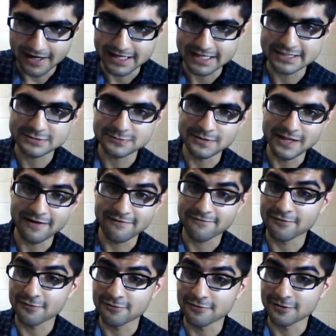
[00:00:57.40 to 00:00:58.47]
I guess without
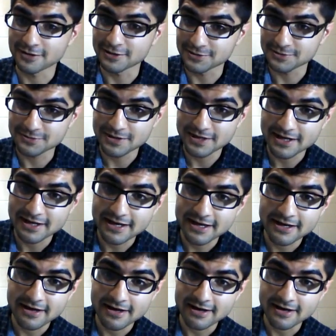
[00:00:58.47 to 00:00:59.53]
further ado,
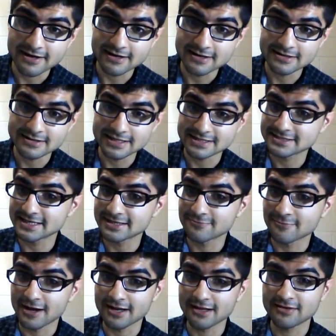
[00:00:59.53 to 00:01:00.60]
let's
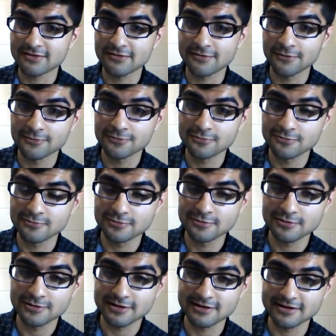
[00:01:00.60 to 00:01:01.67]
get right into the
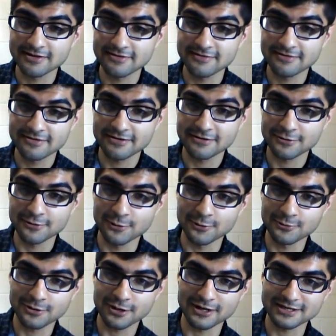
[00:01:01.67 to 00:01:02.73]

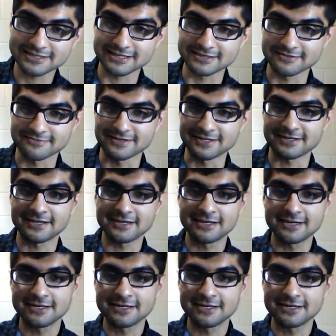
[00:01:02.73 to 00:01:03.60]
whole content of it.